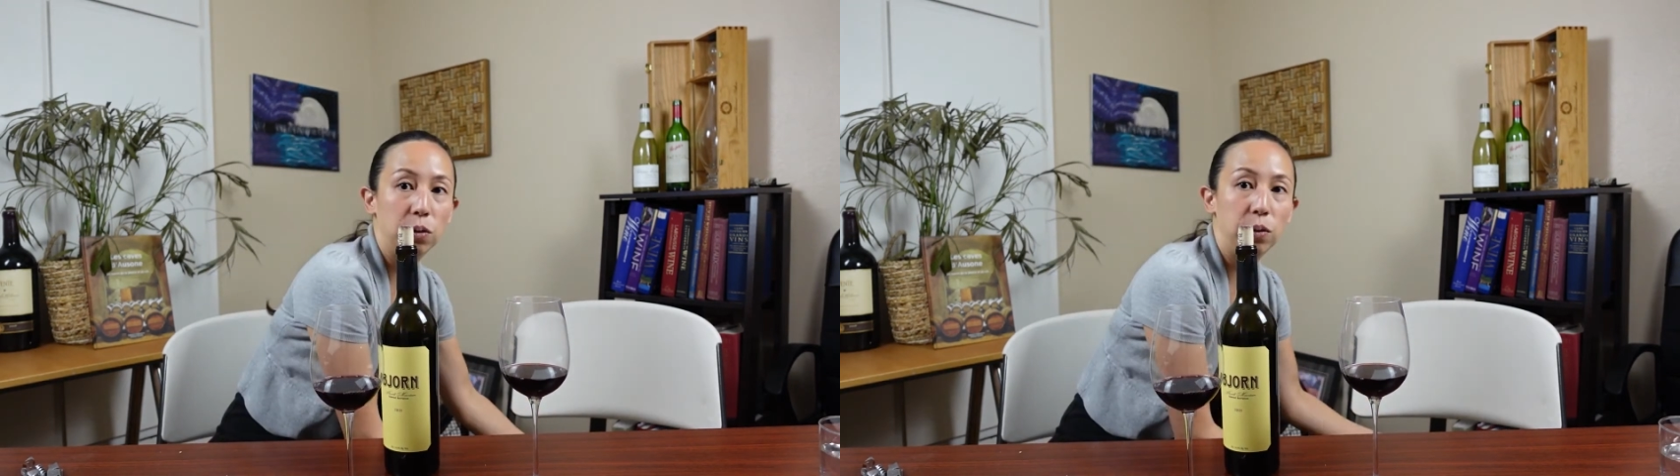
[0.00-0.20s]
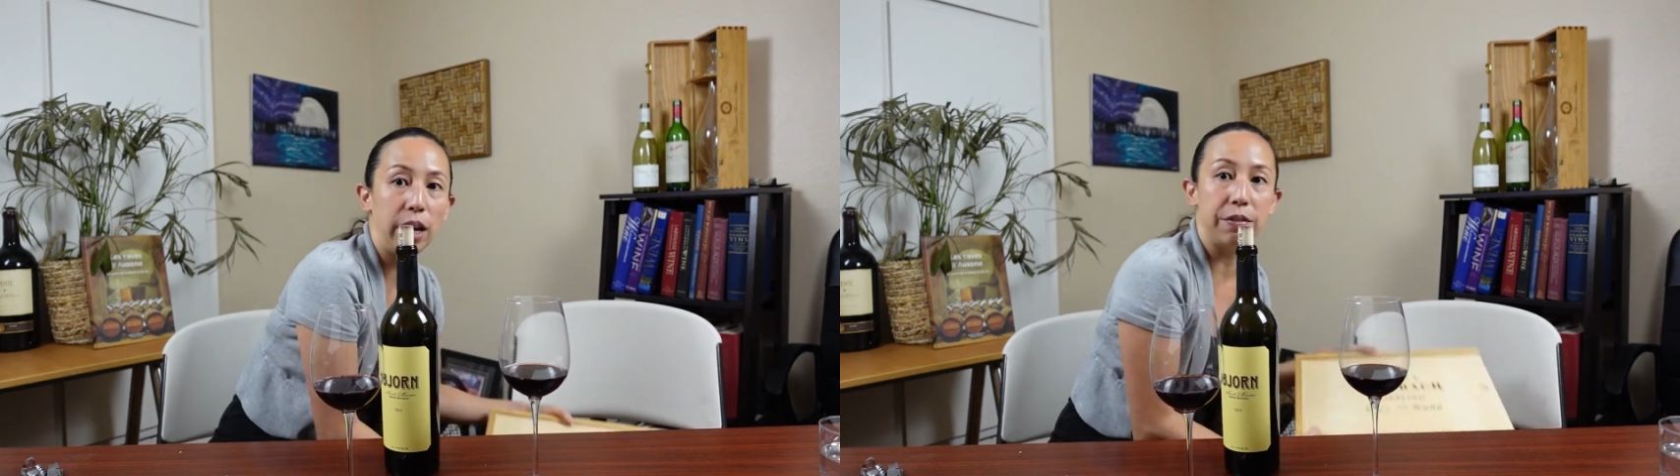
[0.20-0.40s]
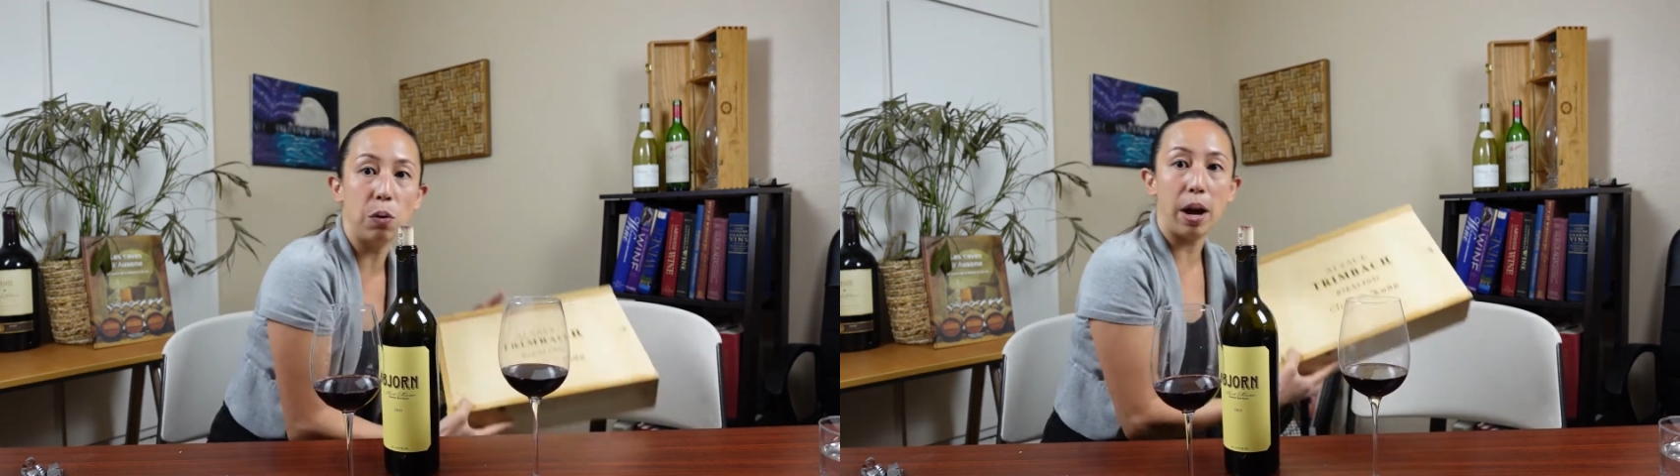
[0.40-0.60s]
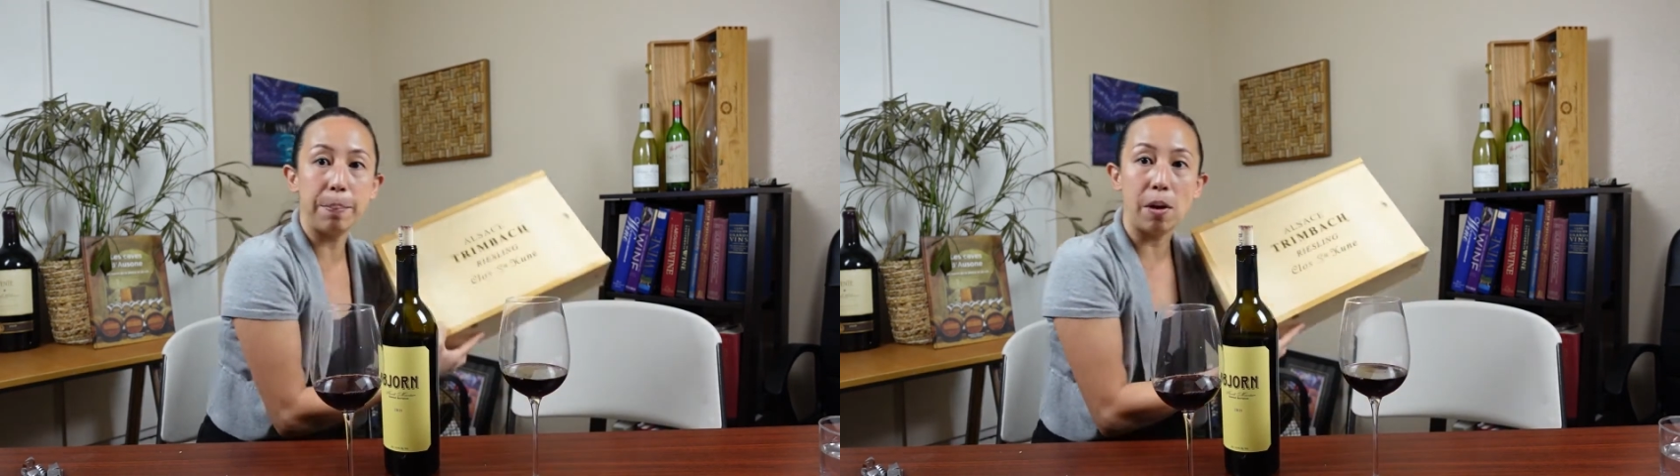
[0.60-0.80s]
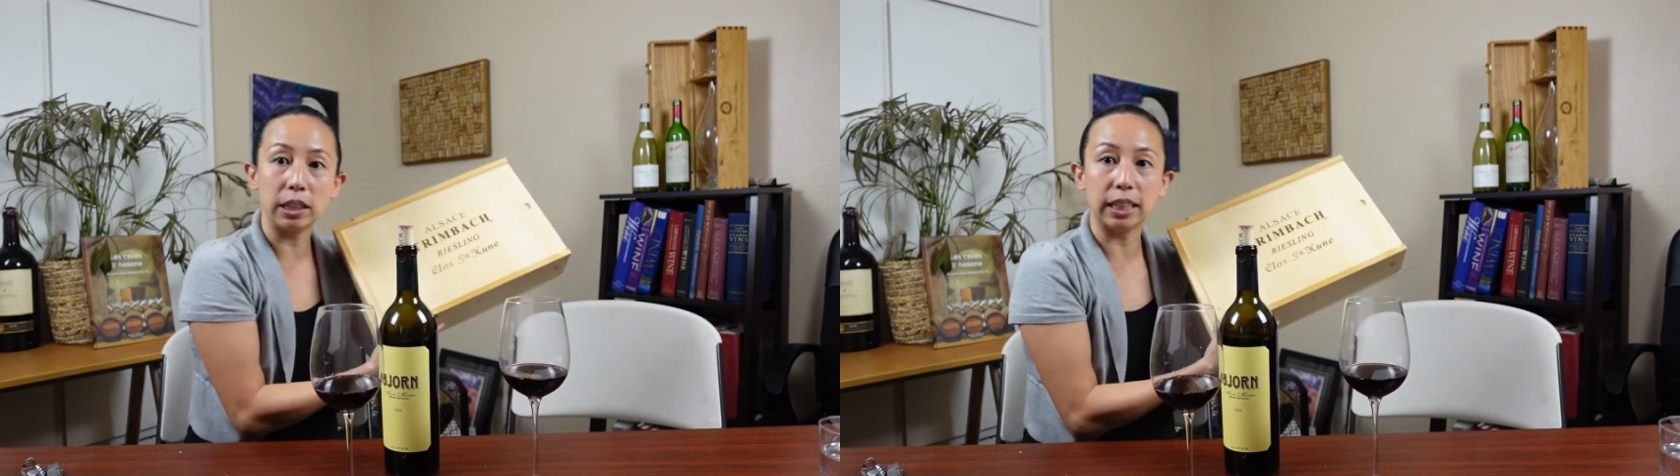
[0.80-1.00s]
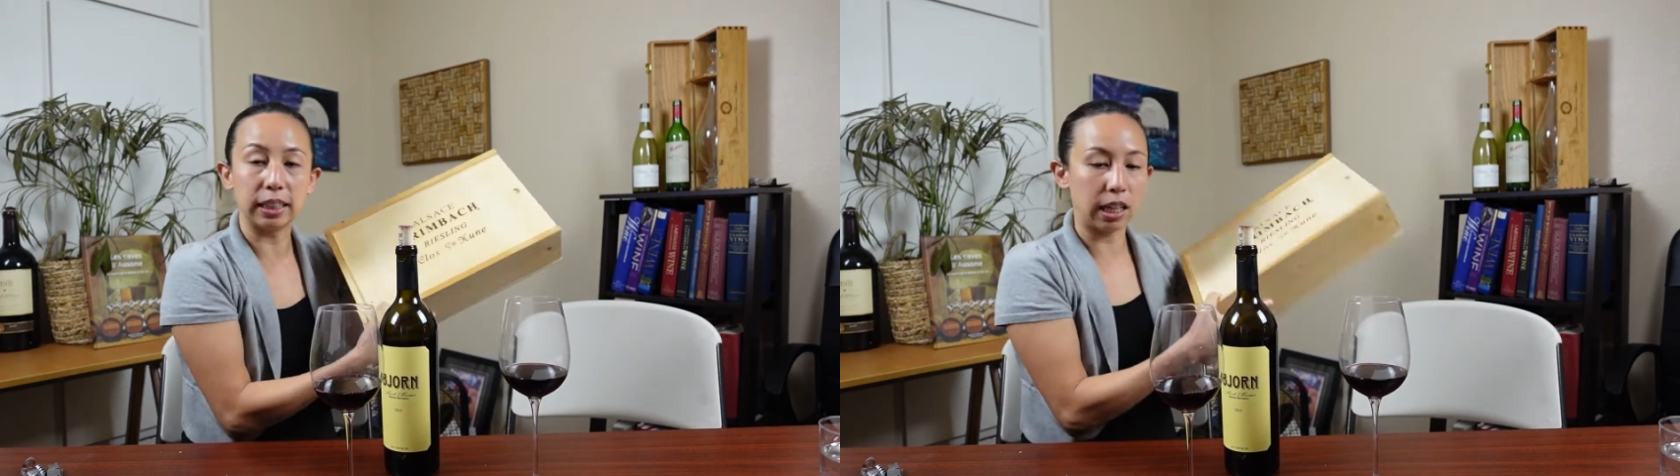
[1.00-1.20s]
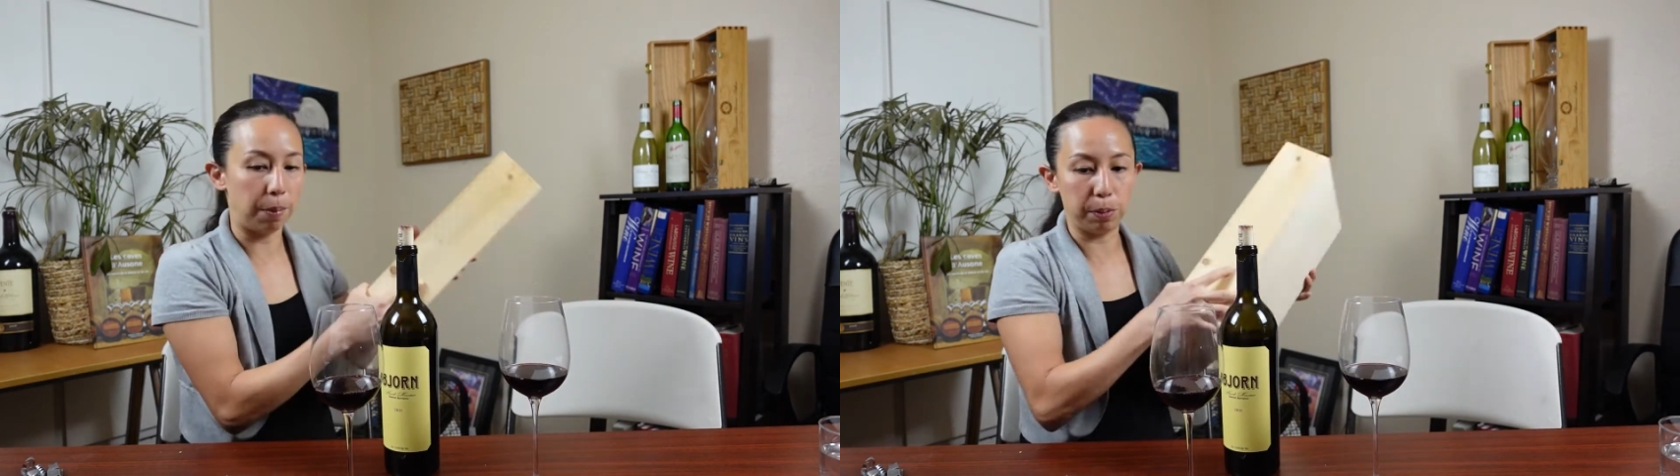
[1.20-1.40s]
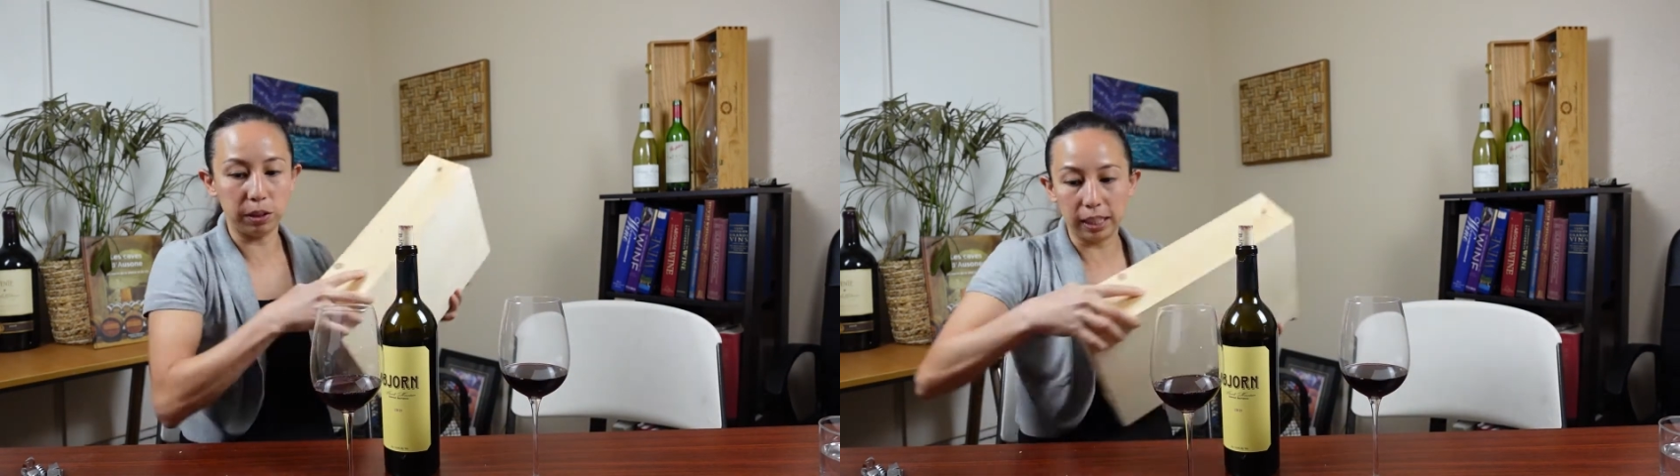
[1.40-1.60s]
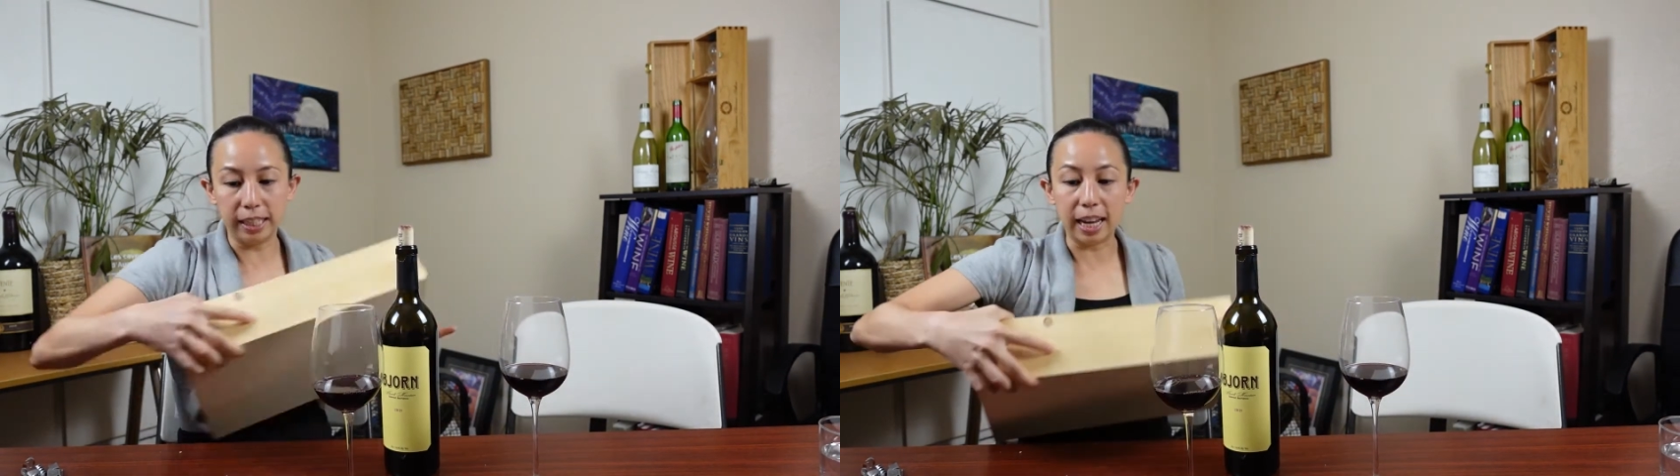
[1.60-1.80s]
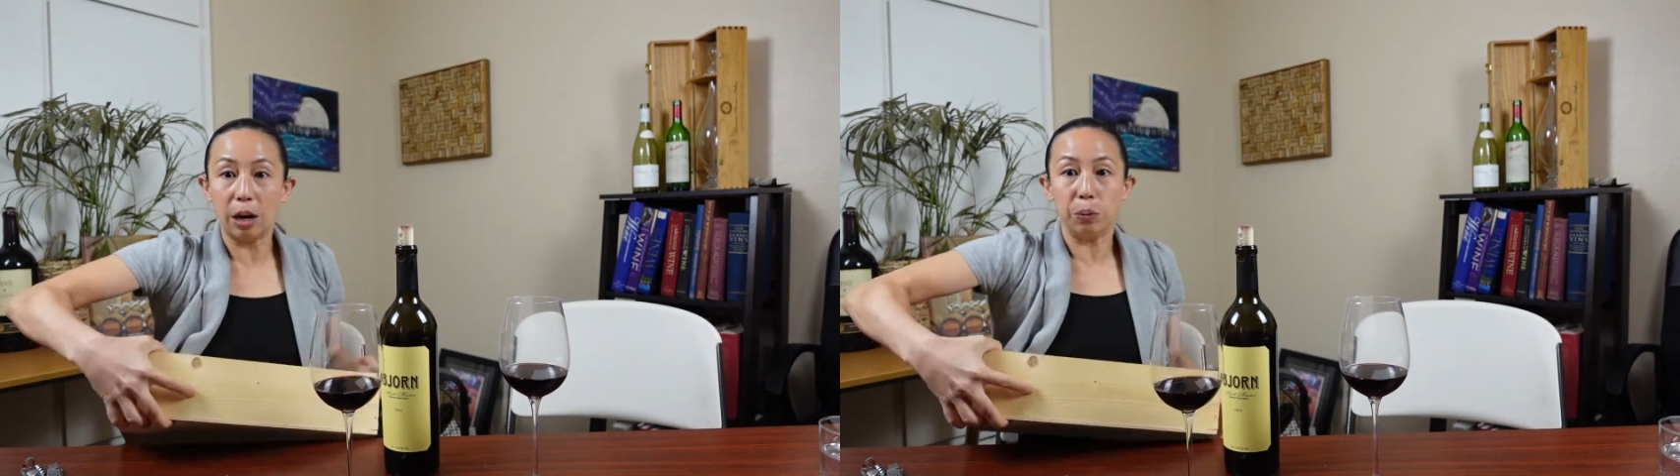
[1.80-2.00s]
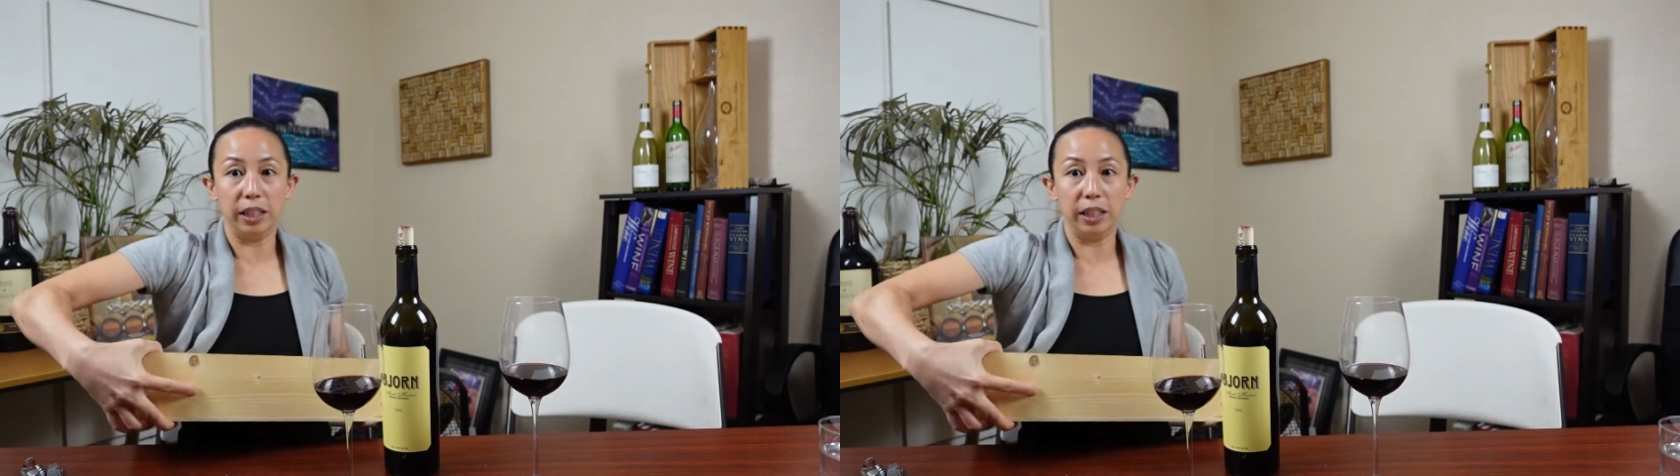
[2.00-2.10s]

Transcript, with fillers: We have a wine box that's completely not